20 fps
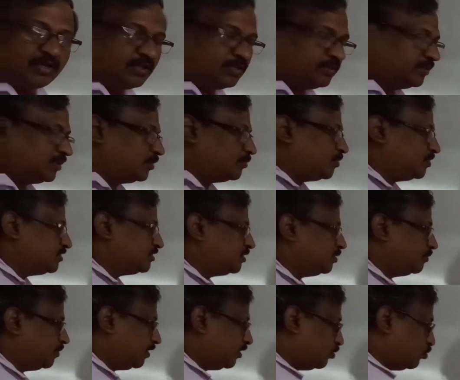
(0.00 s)
That
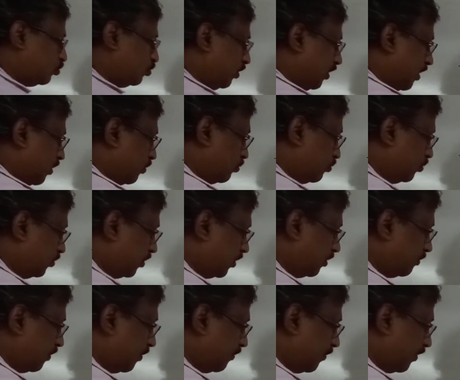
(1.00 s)
principal rule you have to
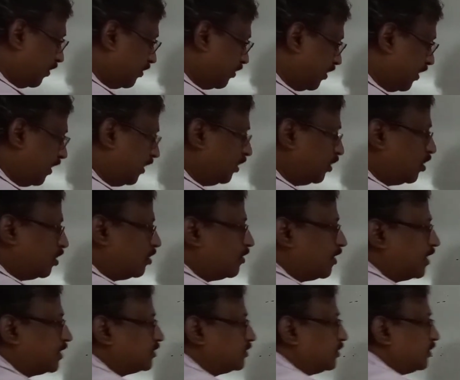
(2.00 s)
remember. And now
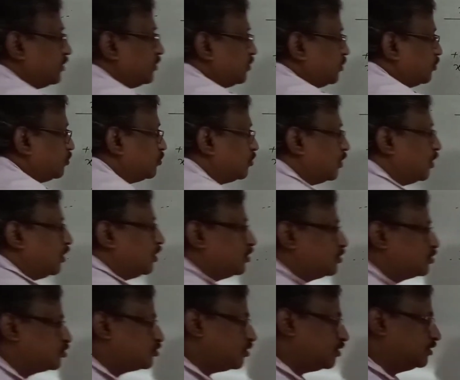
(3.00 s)
as it is, you
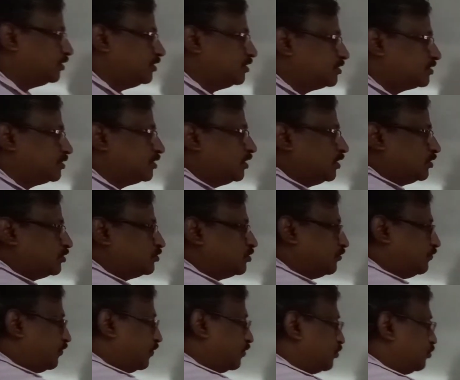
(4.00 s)
solve this. So
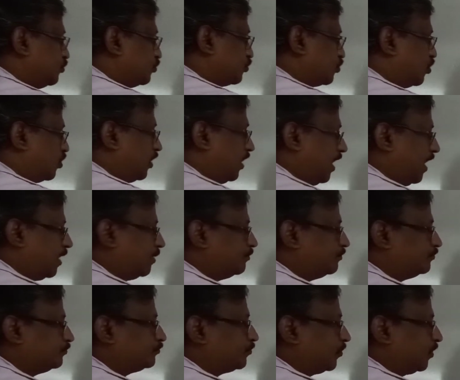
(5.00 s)
first you solve
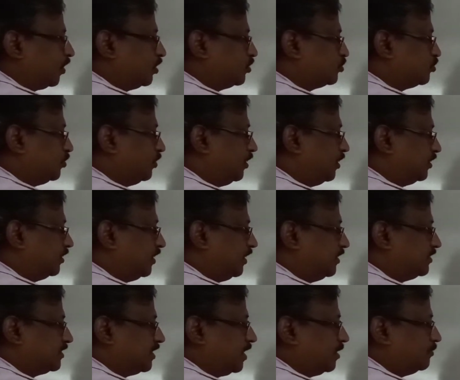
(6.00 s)
m. So here there is
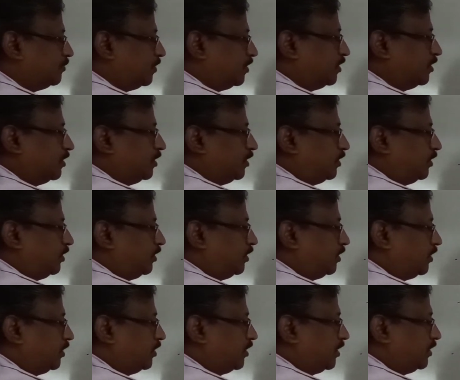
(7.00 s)
m, here
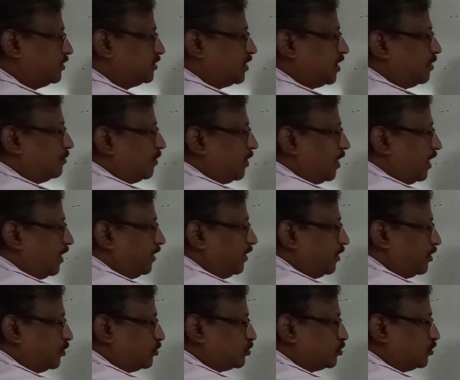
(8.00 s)
there is m, and here
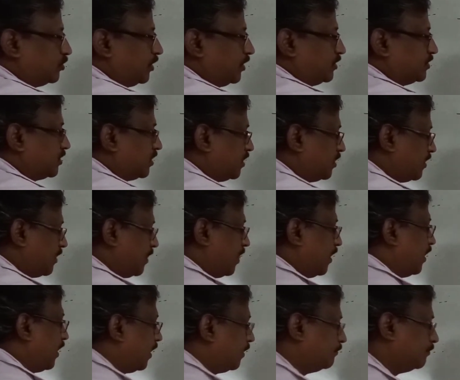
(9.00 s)
also there is a
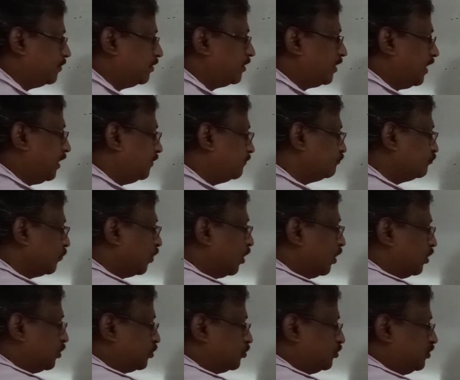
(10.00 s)
m, right?
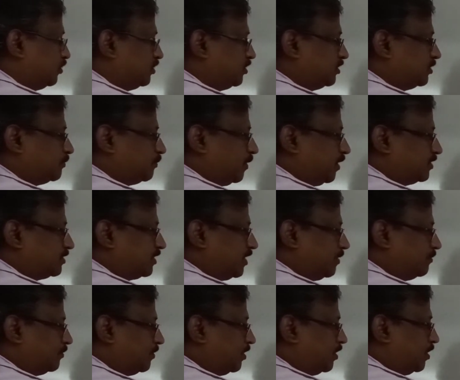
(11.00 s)
So this is plus
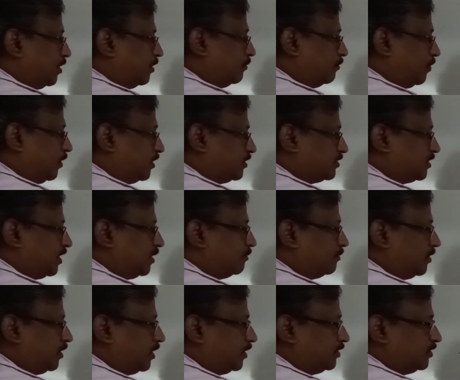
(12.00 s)
m. Plus
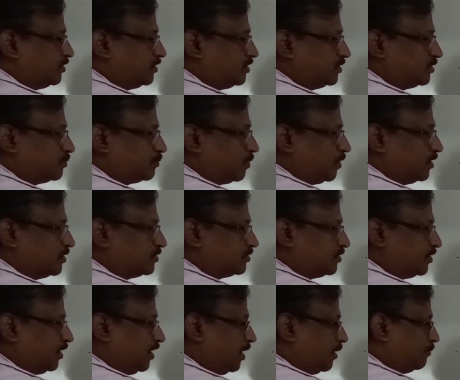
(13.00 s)
m, this is plus
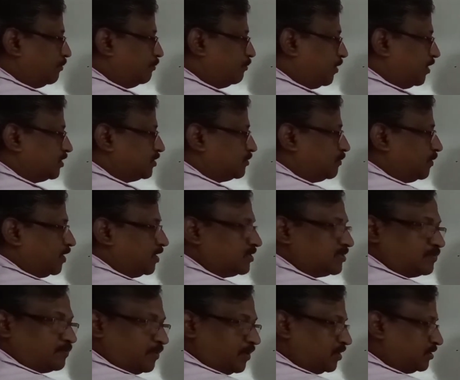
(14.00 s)
3m, plus plus
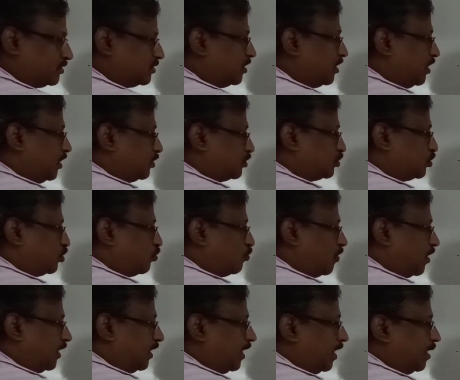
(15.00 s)
plus. So
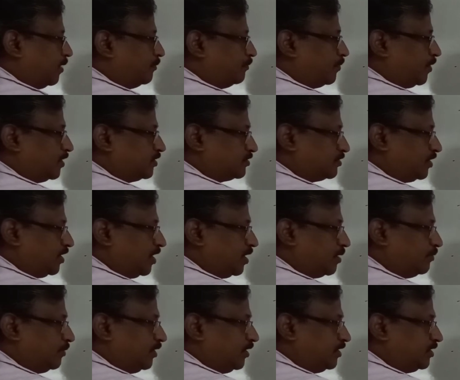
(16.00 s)
1m plus
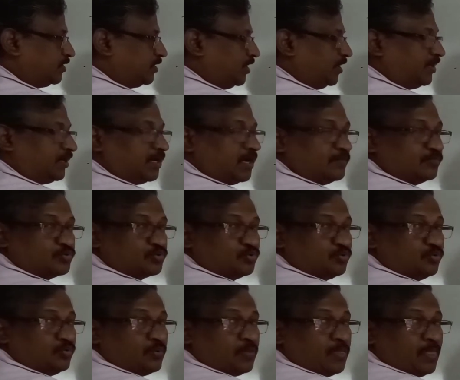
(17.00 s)
3m, it comes to
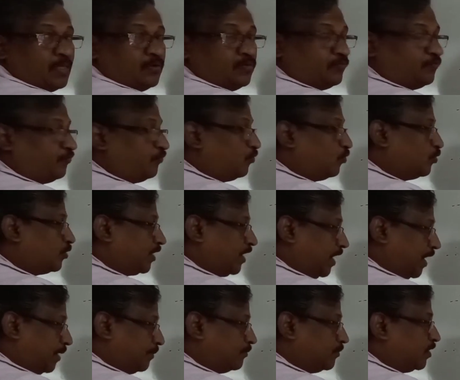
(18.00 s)

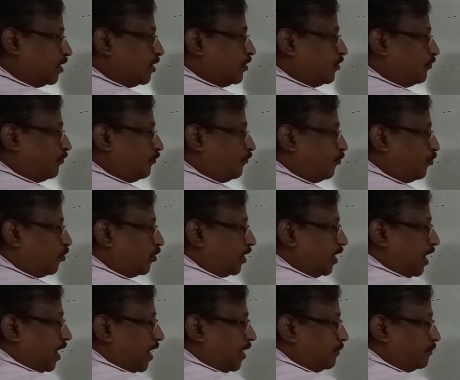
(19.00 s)
4m,
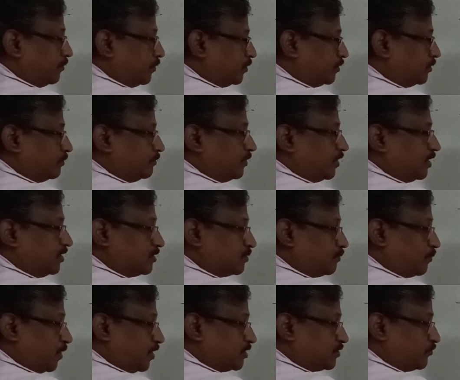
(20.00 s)
4m, that is
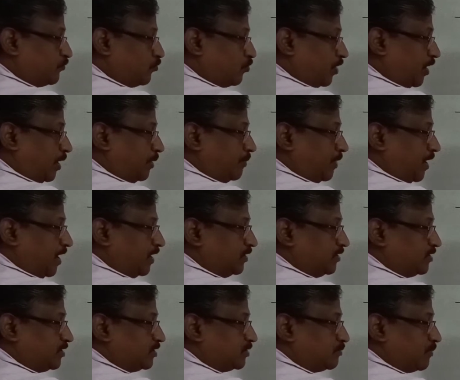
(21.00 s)
plus 4m, and
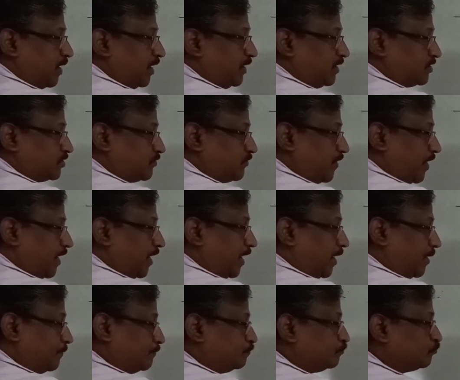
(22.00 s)
this is minus
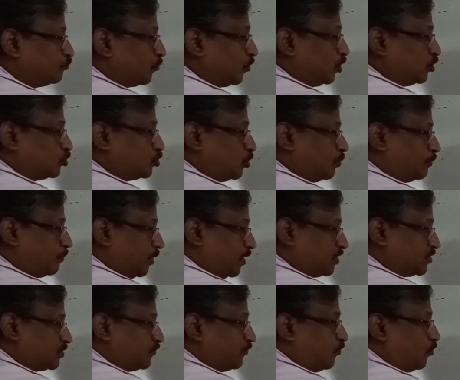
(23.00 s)
5m. So
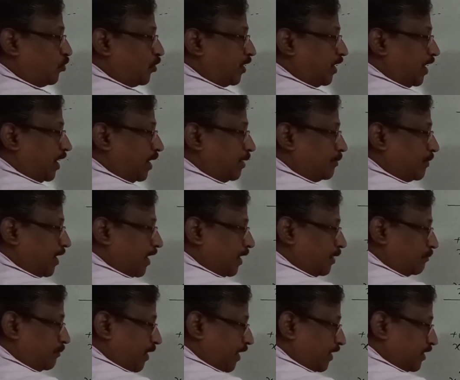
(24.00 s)
plus 4m and
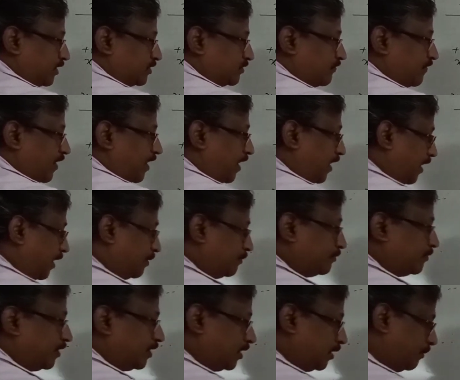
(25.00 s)
minus
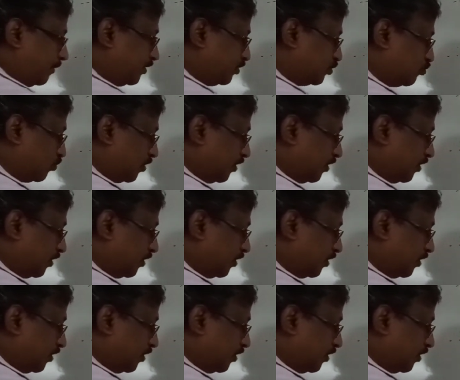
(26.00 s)
5m remains what?